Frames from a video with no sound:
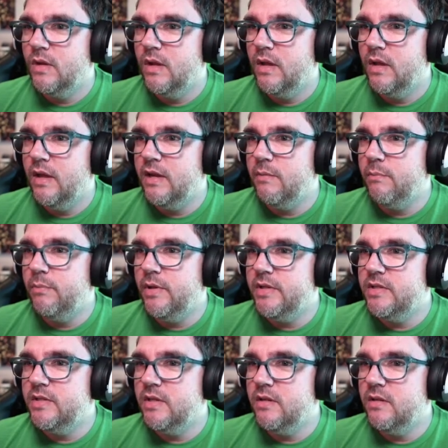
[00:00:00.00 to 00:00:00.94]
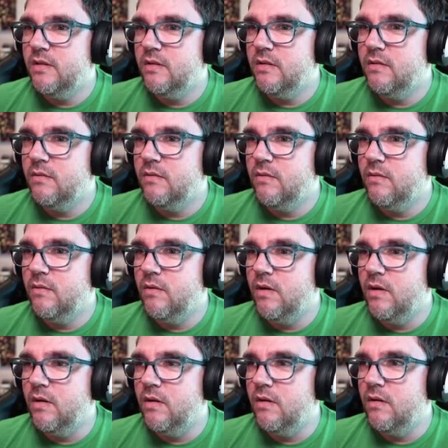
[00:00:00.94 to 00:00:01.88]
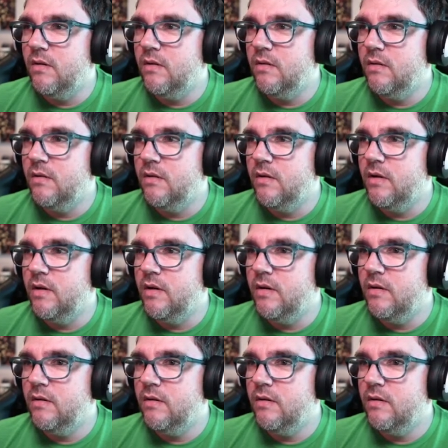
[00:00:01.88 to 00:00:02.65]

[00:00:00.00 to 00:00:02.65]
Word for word: And blessed... Uh, alright.